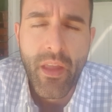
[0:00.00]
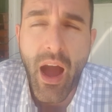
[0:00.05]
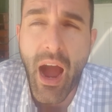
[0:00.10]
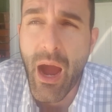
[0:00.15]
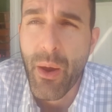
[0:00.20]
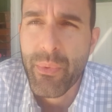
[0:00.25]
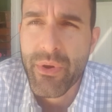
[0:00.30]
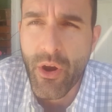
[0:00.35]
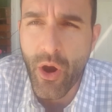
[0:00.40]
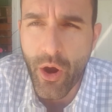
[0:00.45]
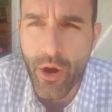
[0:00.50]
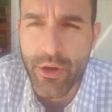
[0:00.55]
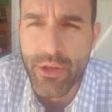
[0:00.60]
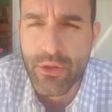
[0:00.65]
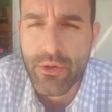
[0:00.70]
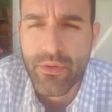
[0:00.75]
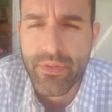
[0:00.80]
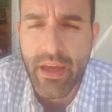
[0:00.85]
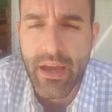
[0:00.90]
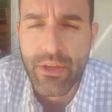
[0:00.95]
I would
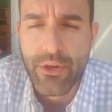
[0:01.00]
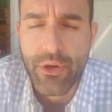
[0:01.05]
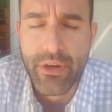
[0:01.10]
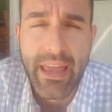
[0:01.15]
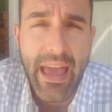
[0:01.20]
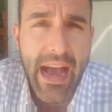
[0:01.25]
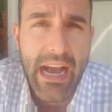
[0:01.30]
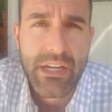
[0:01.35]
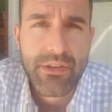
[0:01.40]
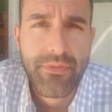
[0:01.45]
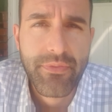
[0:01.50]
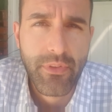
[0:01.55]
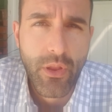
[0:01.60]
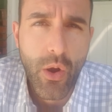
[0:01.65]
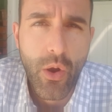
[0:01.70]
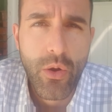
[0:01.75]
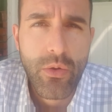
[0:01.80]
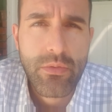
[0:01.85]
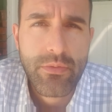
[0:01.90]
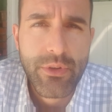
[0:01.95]
argue that your cash
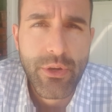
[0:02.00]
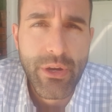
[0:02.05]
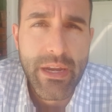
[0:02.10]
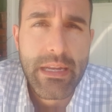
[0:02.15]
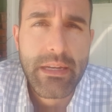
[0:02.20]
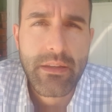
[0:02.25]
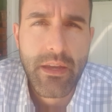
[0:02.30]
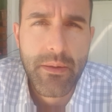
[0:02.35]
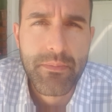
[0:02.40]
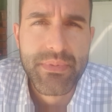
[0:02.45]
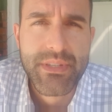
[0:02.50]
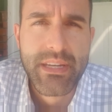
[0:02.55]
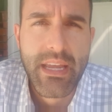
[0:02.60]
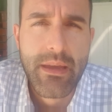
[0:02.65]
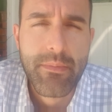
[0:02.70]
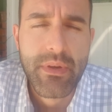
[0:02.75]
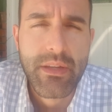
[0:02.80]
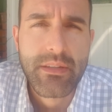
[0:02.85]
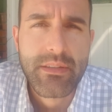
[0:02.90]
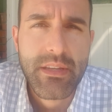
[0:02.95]
flow, your income
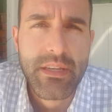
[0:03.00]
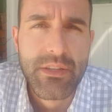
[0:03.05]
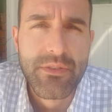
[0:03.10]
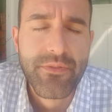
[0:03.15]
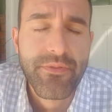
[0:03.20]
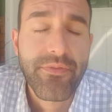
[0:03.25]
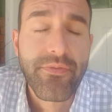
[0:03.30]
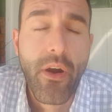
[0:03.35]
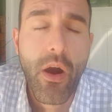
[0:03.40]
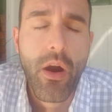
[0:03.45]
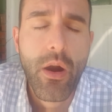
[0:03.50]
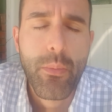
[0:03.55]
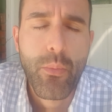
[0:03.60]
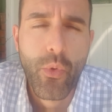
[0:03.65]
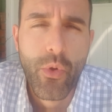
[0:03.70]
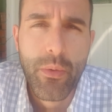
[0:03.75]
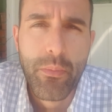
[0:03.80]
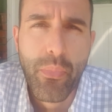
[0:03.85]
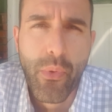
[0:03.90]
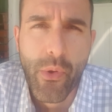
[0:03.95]
statement, is far
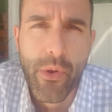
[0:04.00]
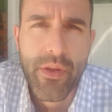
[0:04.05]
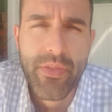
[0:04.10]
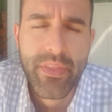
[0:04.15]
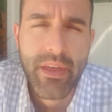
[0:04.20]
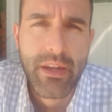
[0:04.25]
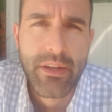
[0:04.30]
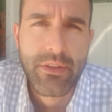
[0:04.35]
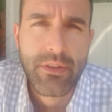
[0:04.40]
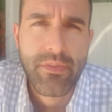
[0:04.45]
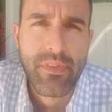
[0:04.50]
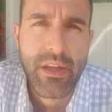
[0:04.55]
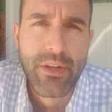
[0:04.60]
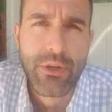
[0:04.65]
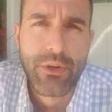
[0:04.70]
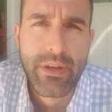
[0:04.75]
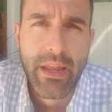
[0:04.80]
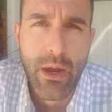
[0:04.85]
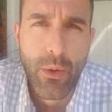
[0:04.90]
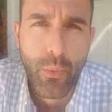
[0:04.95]
more important than, than
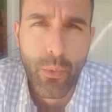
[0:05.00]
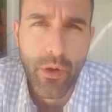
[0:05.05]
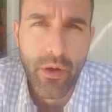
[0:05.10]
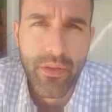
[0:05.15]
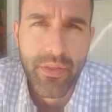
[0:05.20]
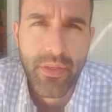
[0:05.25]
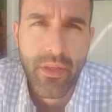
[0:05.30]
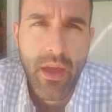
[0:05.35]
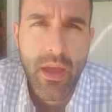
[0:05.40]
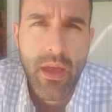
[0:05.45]
your net worth.